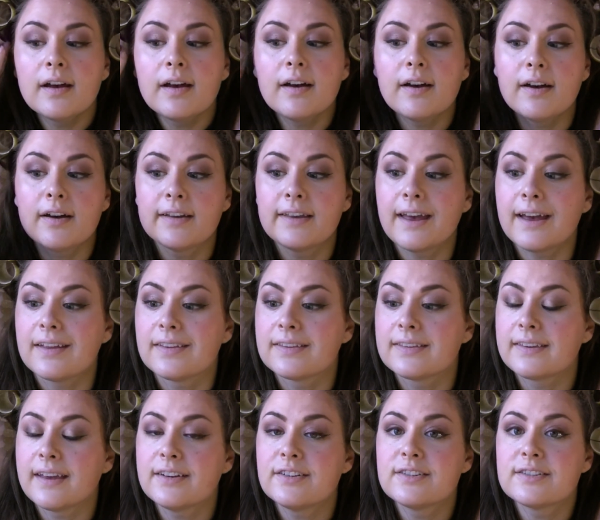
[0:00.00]
Oh
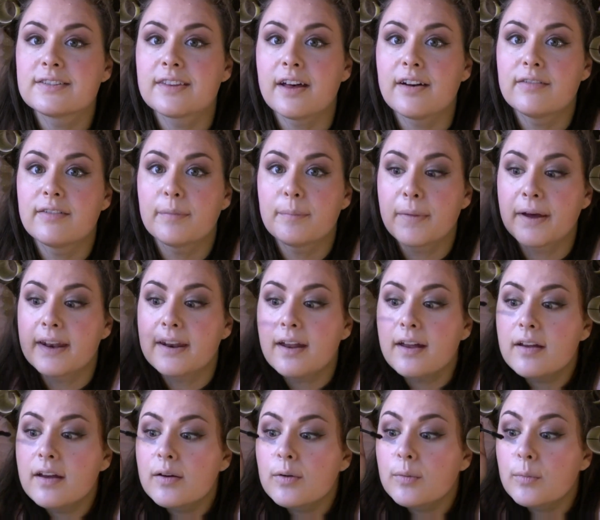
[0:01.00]
yes, I just love it.
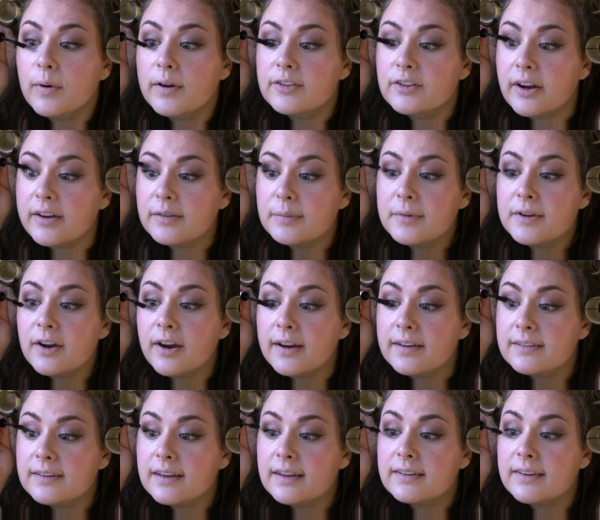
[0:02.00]
But what drives me
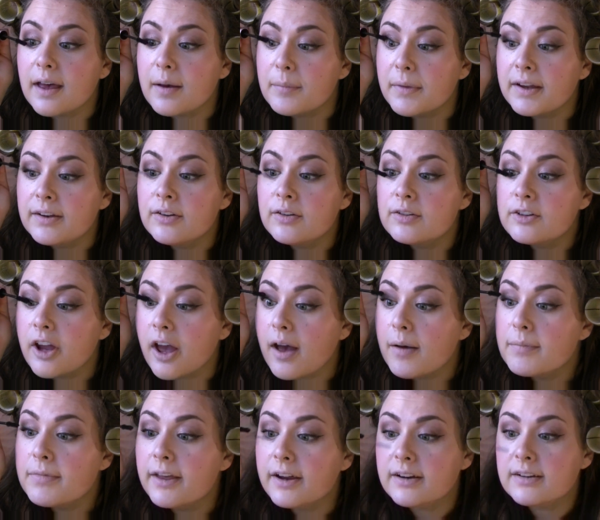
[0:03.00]
crazy is at my new
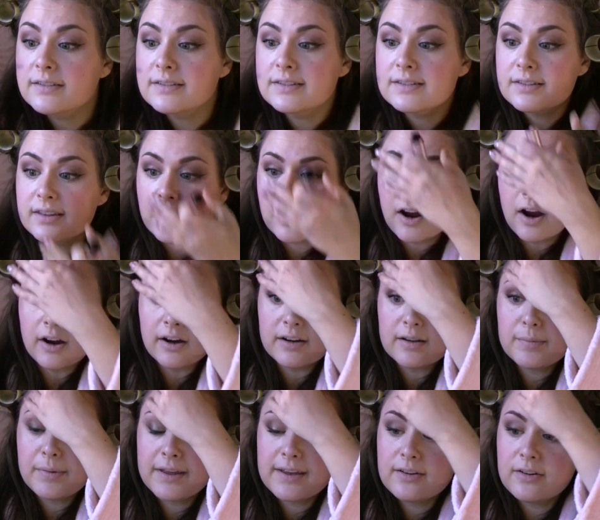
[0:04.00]
job, they're
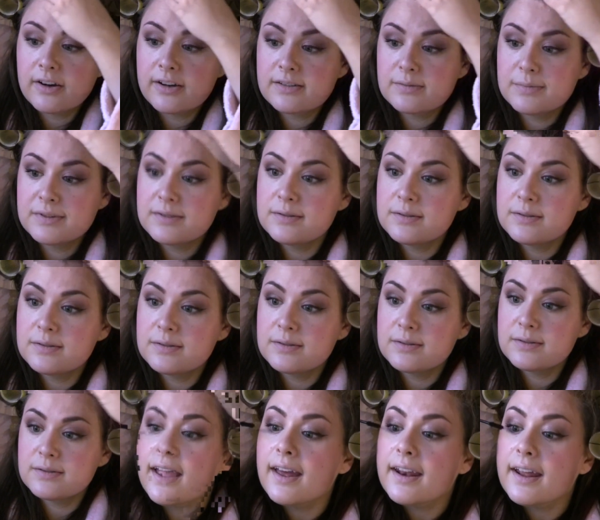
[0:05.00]
already playing Christmas
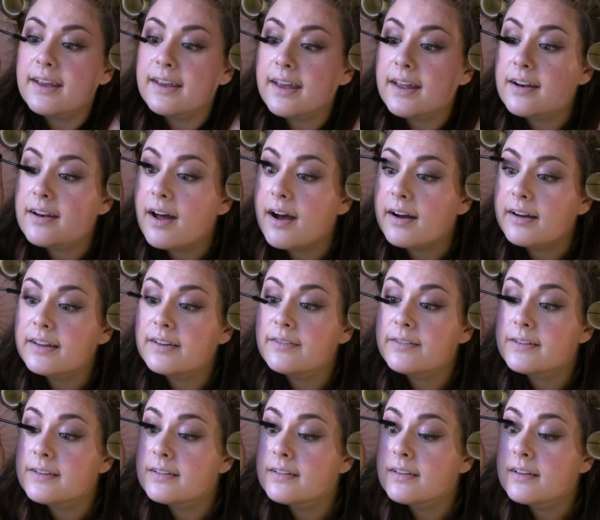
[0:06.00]
music and I cannot
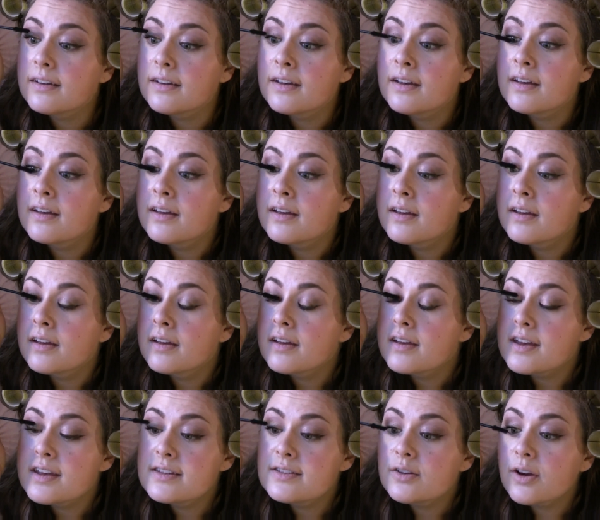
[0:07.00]
even,
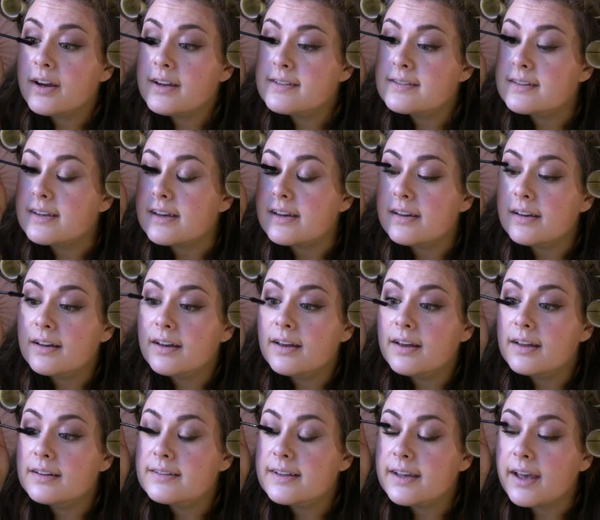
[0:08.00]
it's crazy.
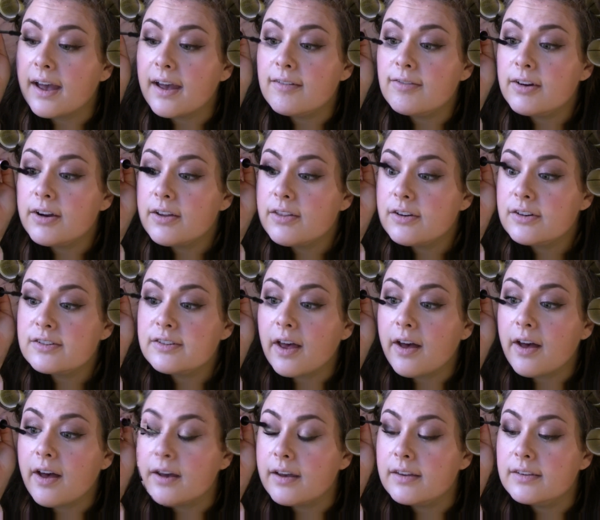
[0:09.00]
It's like every other
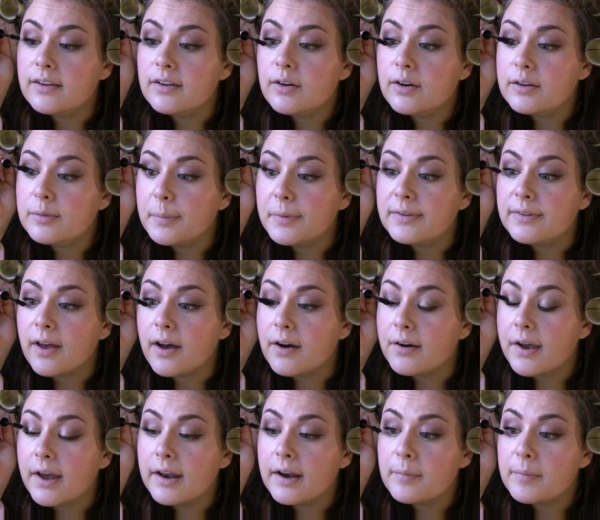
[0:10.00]
song is a Christmas
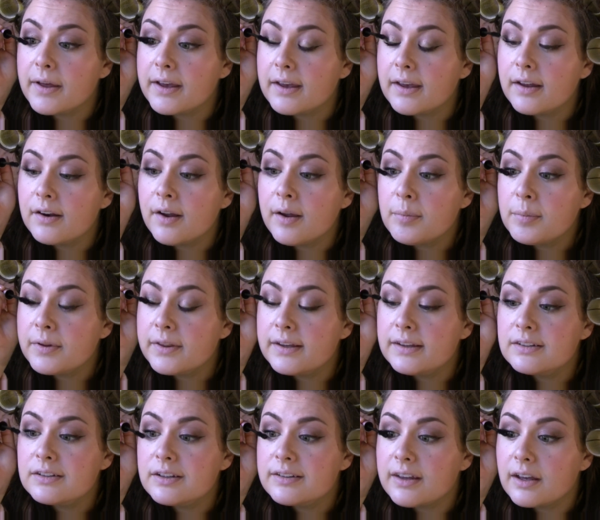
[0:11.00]
song and I'm like, can I
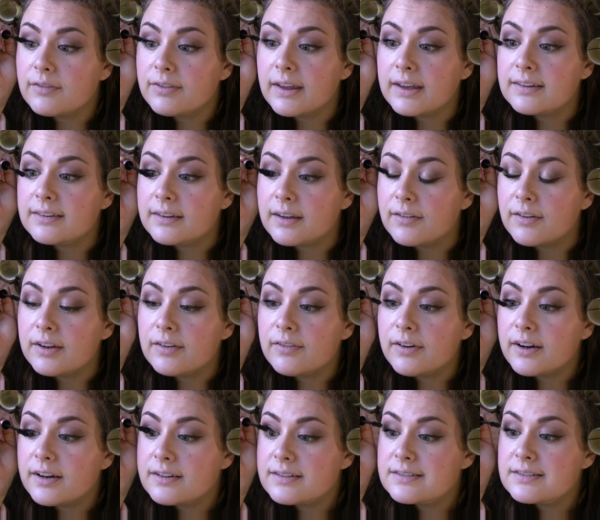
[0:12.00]
please just have Thanksgiving
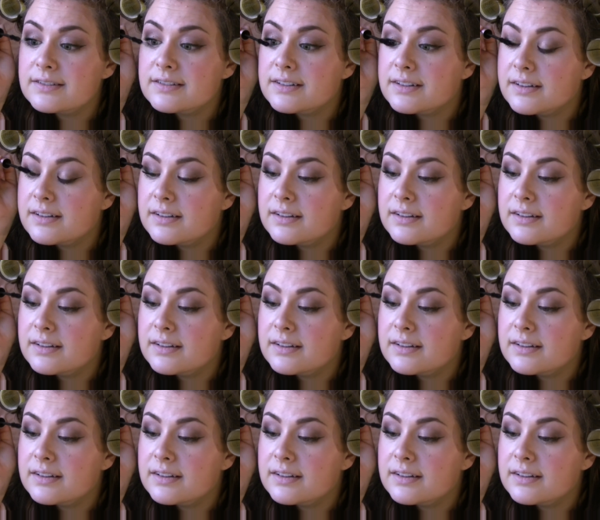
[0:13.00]
first?